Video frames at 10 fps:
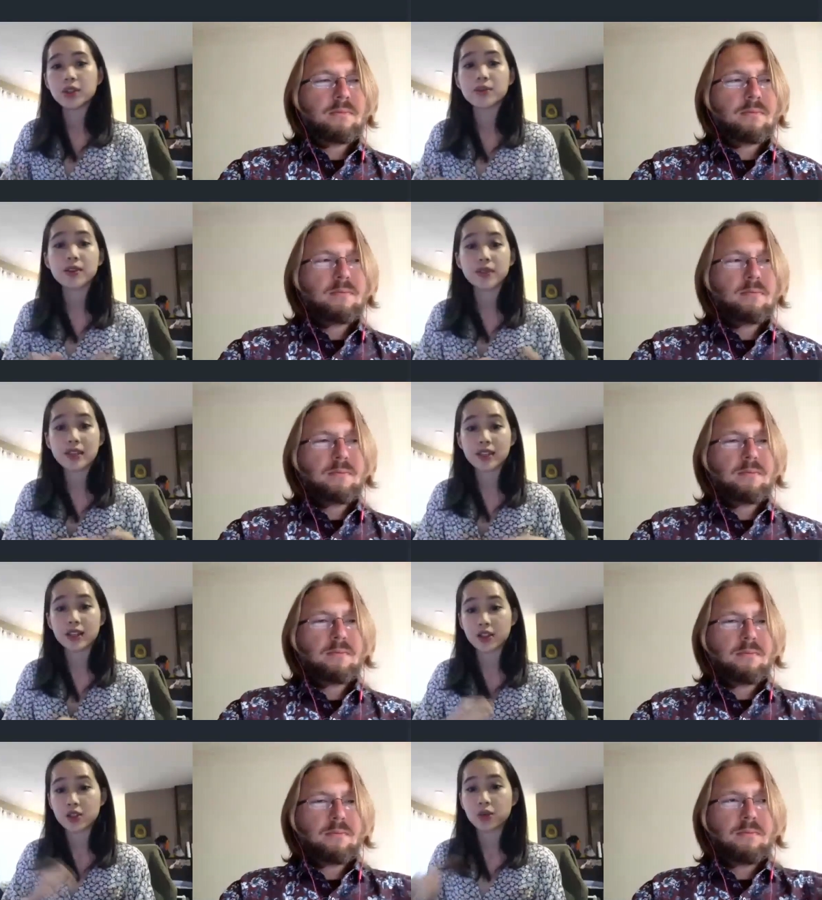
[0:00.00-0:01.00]
Speaker 1: terms of things like
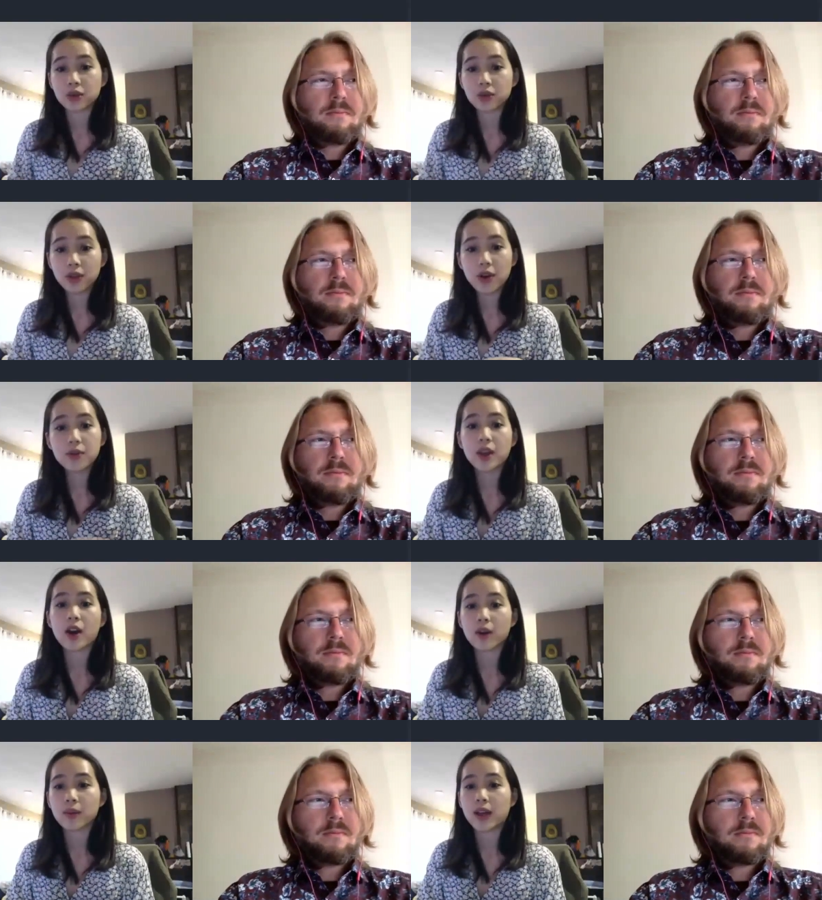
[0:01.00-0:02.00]
control flow, we
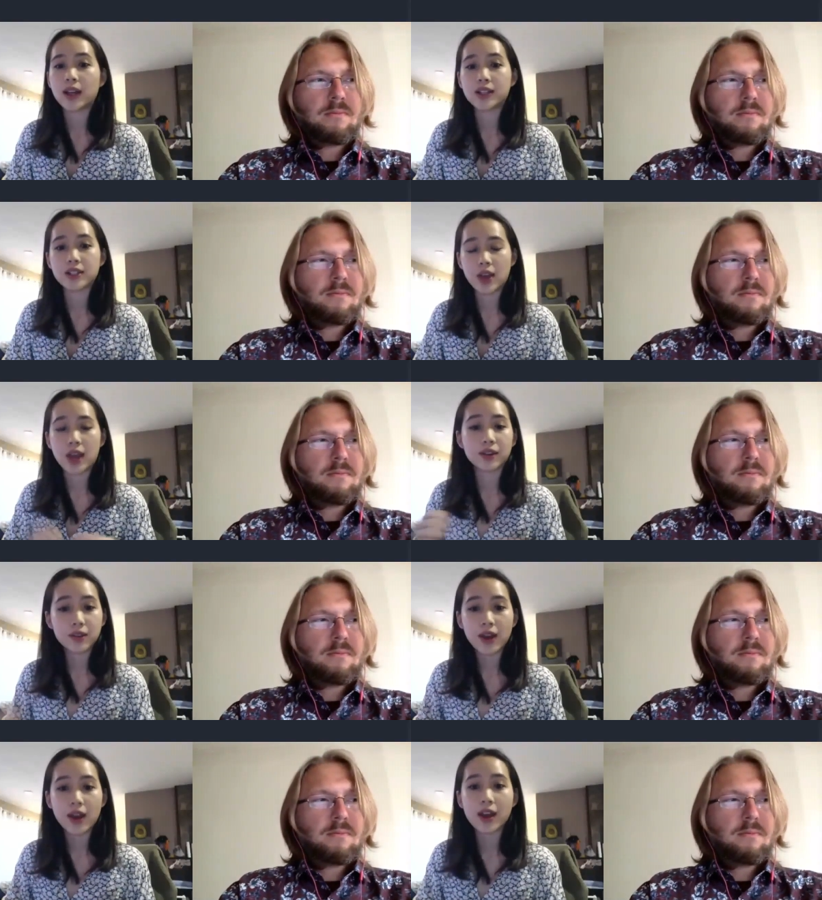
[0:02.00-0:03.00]
are planning to handle
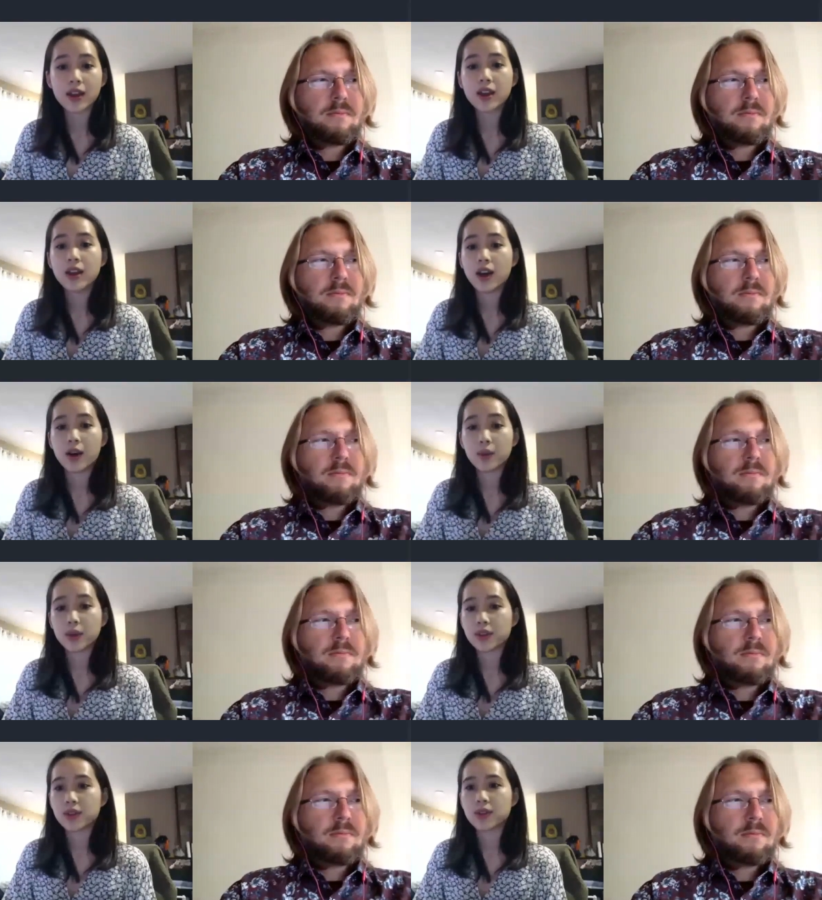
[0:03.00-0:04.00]
that uh,
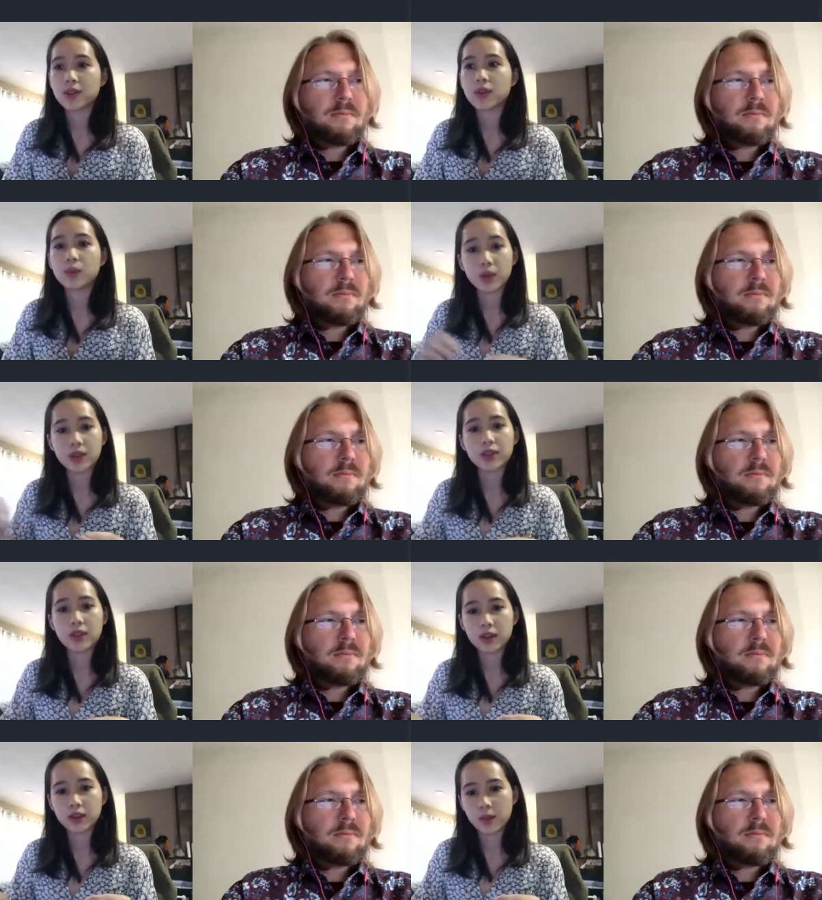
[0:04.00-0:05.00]
with, with,
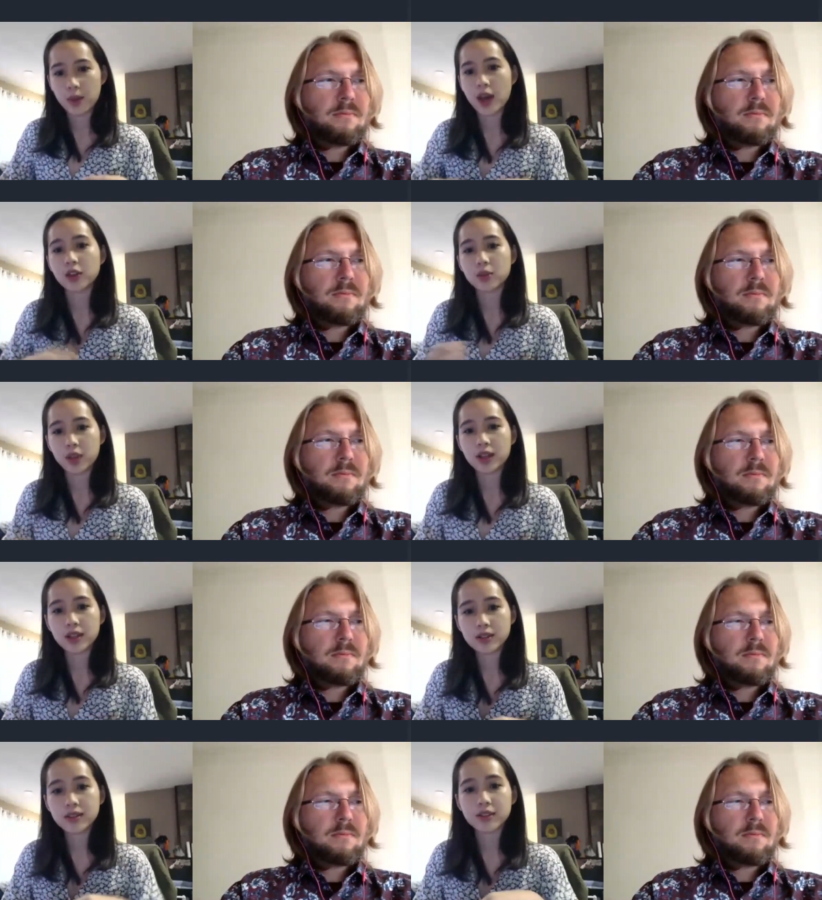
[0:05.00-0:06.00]
compiler
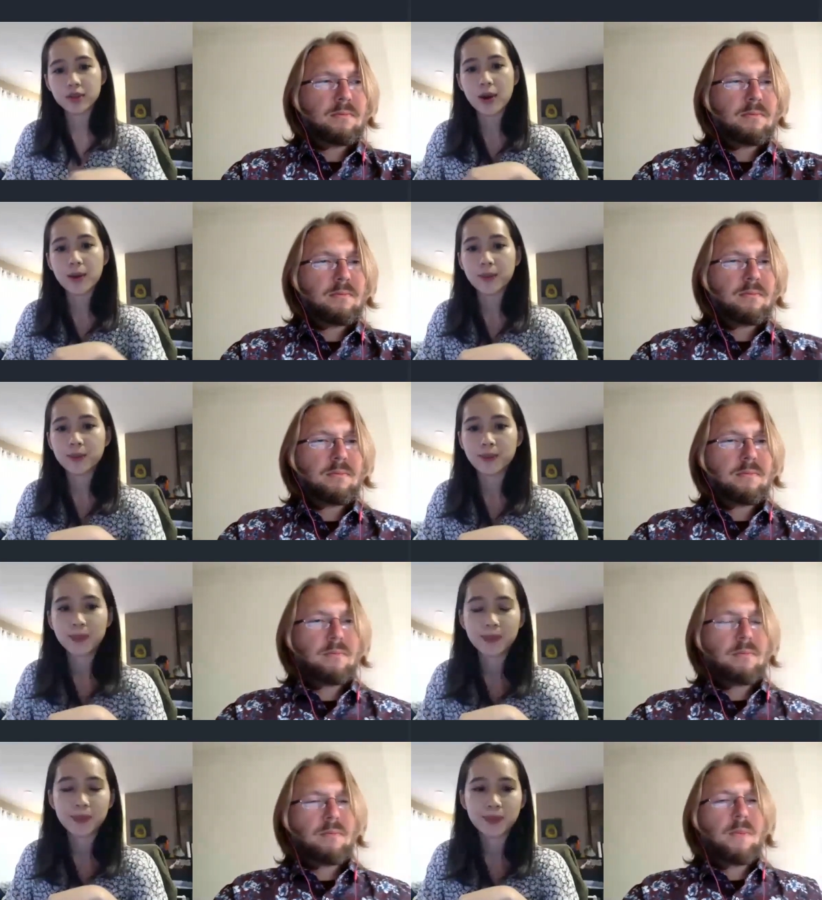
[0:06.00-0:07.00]
plugins
Speaker 2: as well.
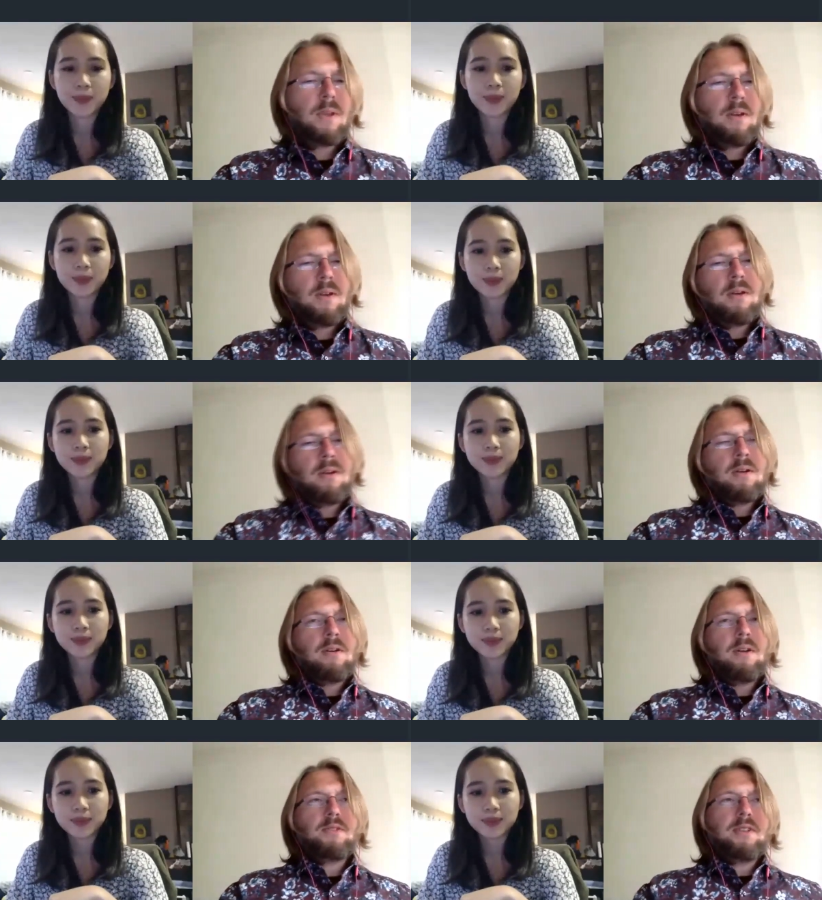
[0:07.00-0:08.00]

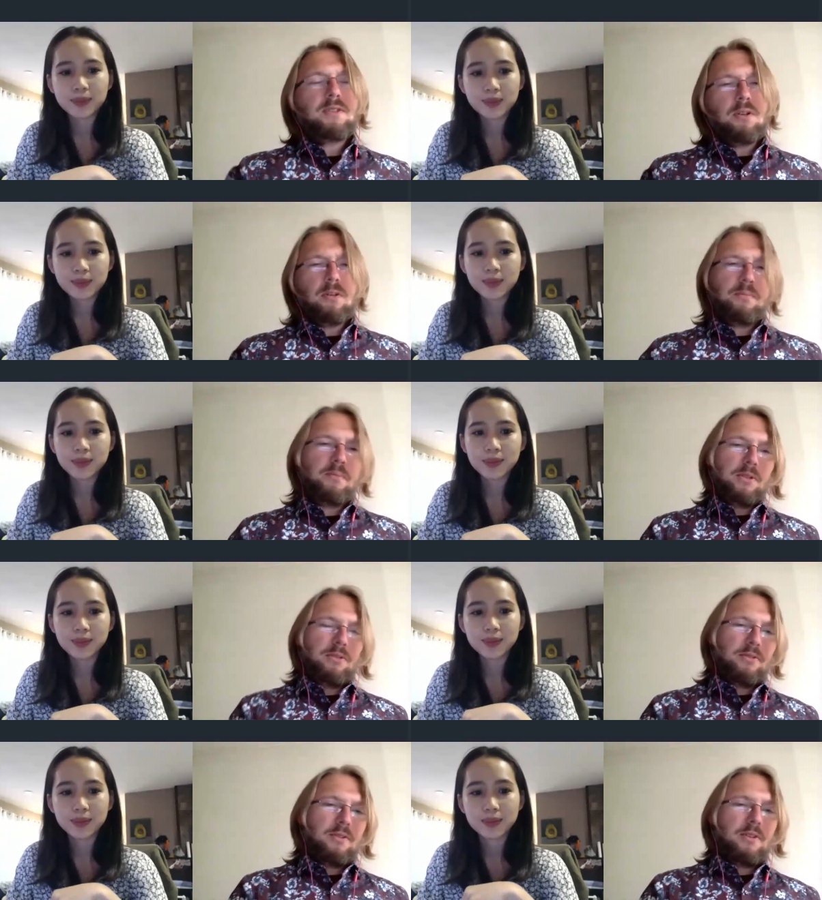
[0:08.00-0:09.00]
And so that's all
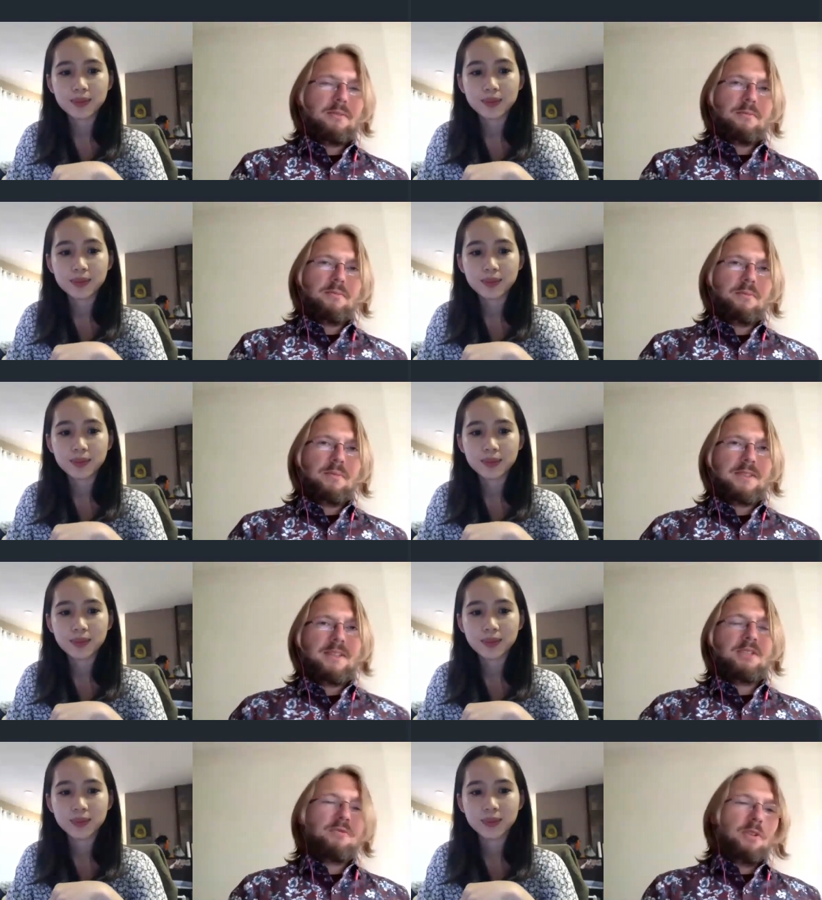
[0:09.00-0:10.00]
built, uh, that's
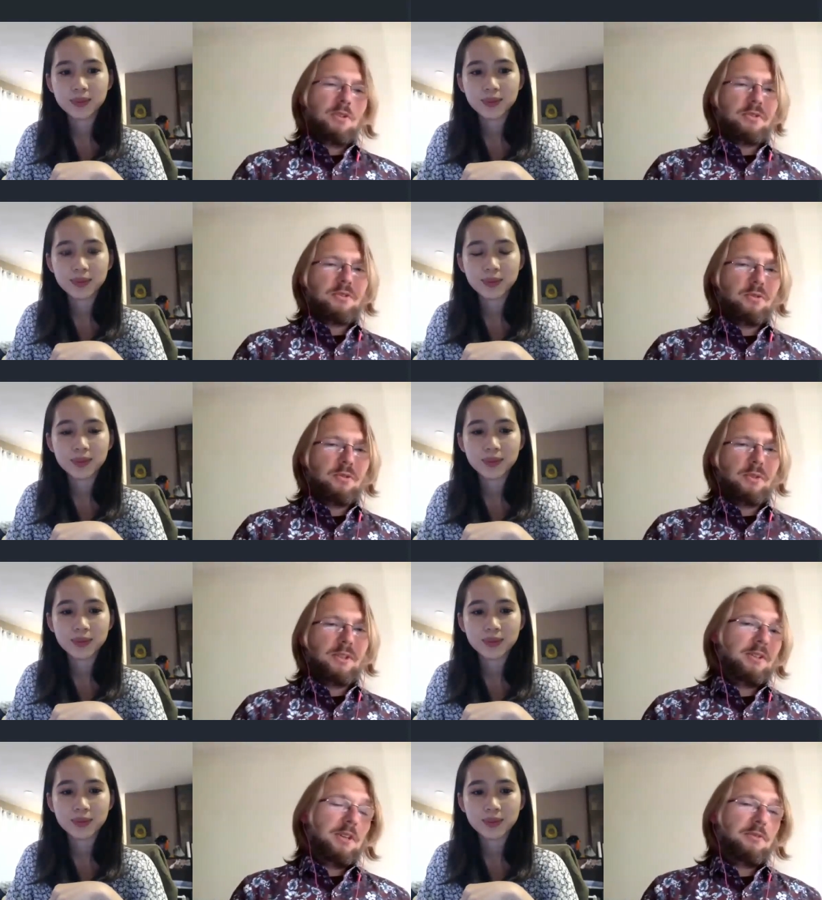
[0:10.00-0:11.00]
easy for users to do. They
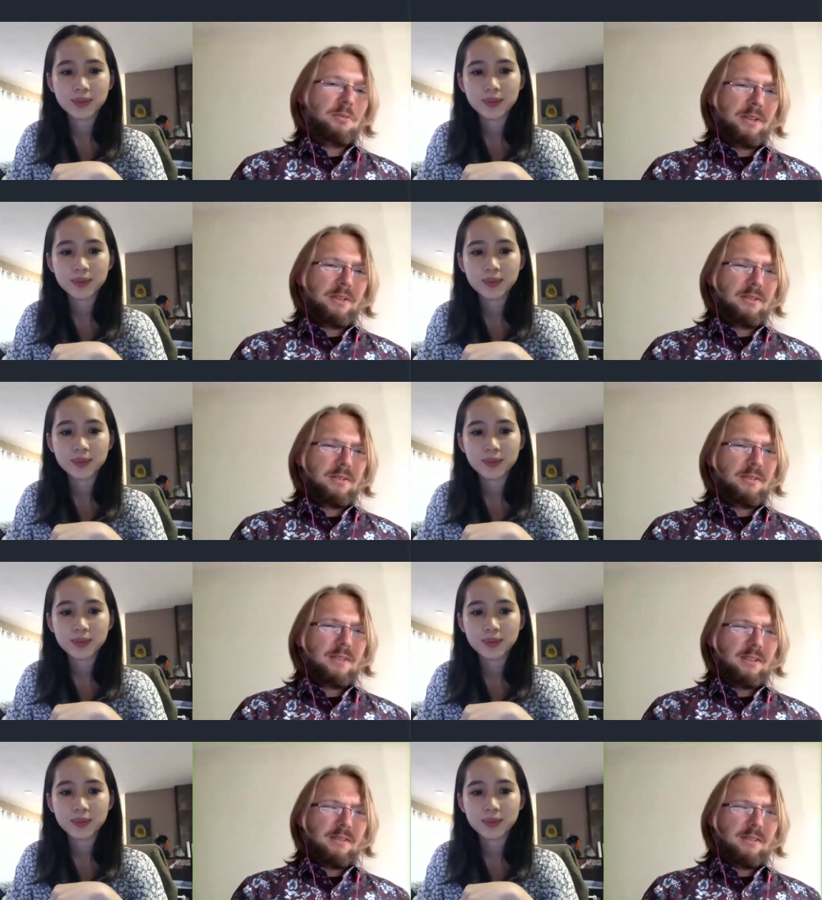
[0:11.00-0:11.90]
don't have to write the, they,